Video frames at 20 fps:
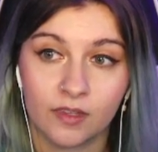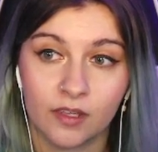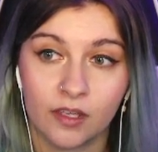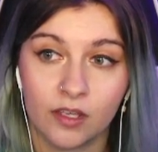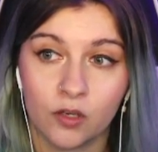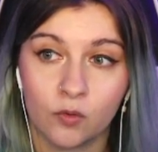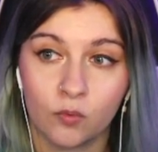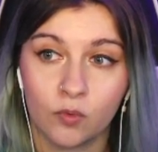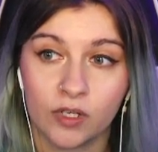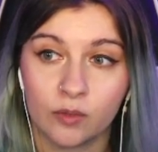
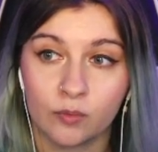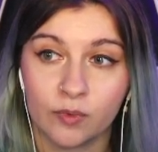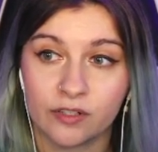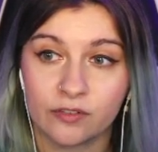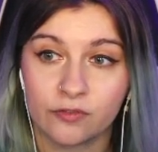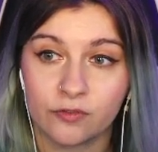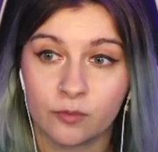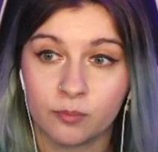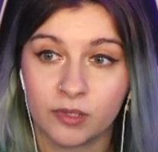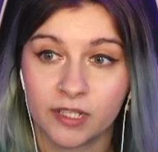What a
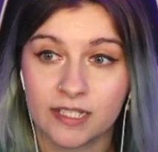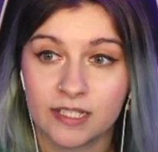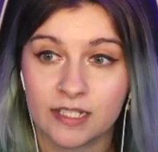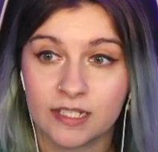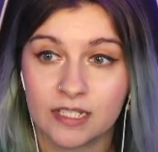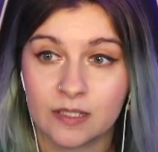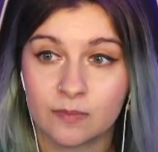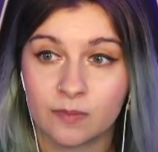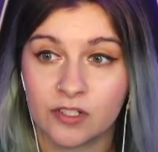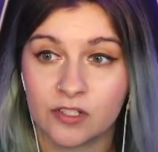wonderful place to
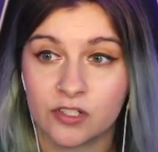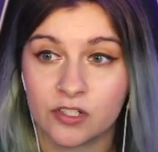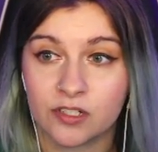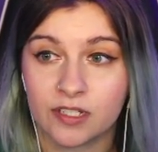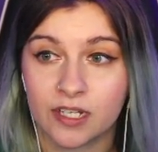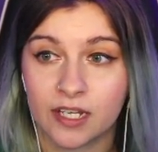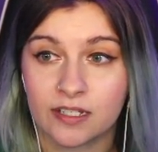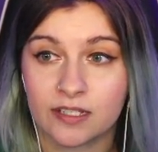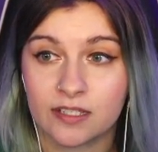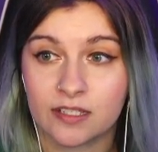spend your
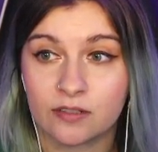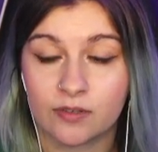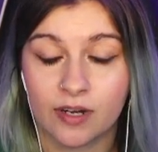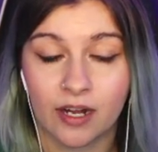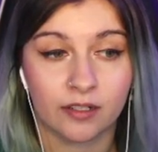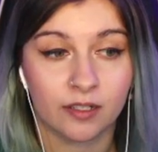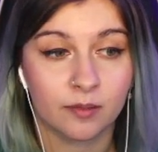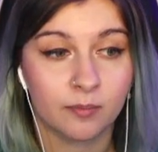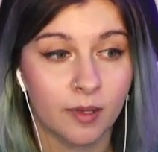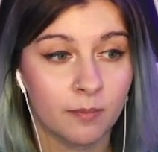day
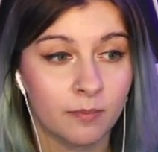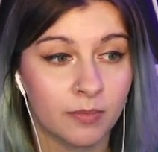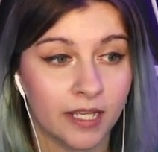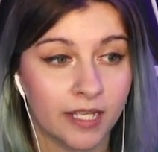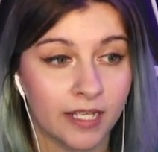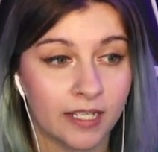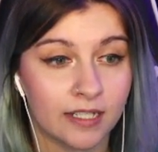surrounded by plants.